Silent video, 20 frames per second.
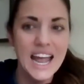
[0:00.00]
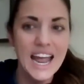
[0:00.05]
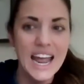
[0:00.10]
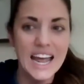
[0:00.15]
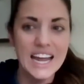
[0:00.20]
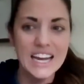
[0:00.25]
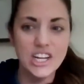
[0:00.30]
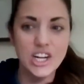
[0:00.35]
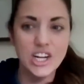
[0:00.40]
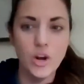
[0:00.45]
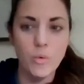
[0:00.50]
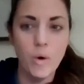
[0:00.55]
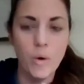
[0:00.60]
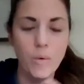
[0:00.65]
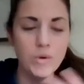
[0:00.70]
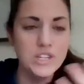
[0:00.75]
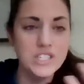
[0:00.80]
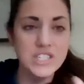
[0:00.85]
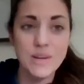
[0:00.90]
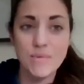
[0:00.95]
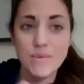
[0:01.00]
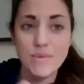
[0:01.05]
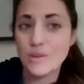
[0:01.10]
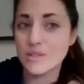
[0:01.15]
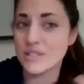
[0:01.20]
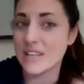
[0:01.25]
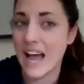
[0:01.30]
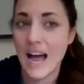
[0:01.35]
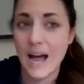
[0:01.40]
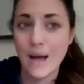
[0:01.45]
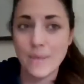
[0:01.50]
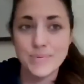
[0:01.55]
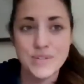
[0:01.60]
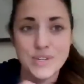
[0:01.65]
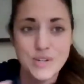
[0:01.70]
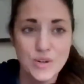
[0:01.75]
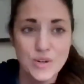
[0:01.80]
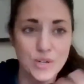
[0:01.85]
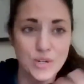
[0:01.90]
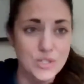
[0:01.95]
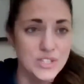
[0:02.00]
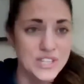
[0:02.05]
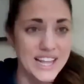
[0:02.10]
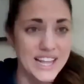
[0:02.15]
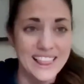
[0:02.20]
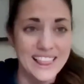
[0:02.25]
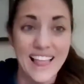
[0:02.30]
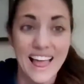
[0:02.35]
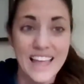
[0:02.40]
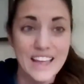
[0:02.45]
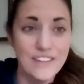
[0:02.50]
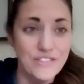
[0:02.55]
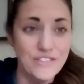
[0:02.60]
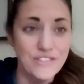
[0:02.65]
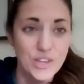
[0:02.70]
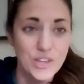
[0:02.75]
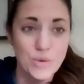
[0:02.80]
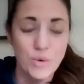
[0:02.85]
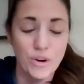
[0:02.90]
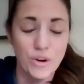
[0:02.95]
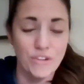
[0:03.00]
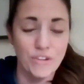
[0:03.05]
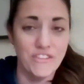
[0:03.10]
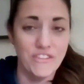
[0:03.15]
And what were some of those obstacles in life you were